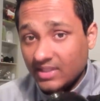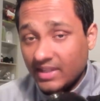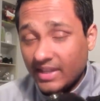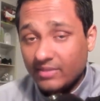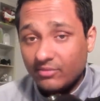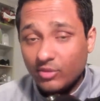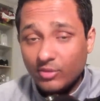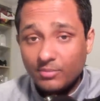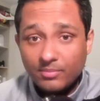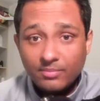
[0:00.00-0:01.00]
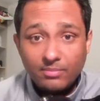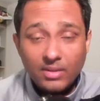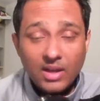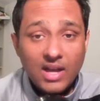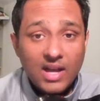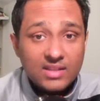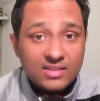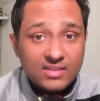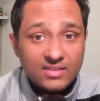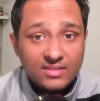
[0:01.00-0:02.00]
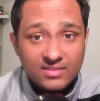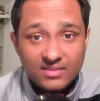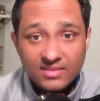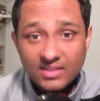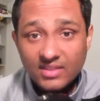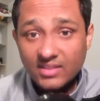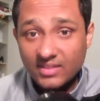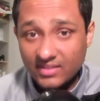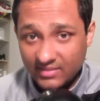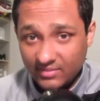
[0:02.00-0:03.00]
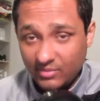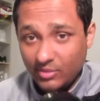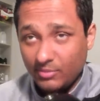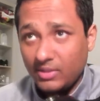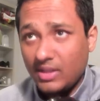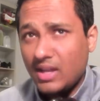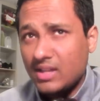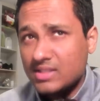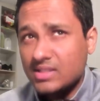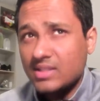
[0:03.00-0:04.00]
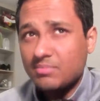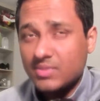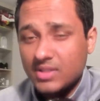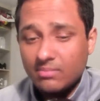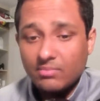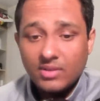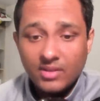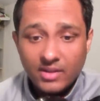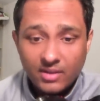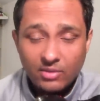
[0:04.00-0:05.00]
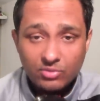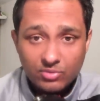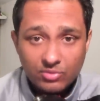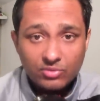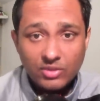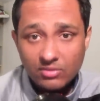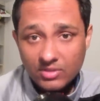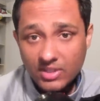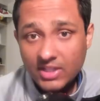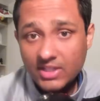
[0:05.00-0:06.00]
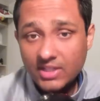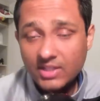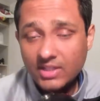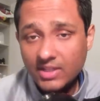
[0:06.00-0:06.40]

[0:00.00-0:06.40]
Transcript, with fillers: and from past year, from last September around 2018,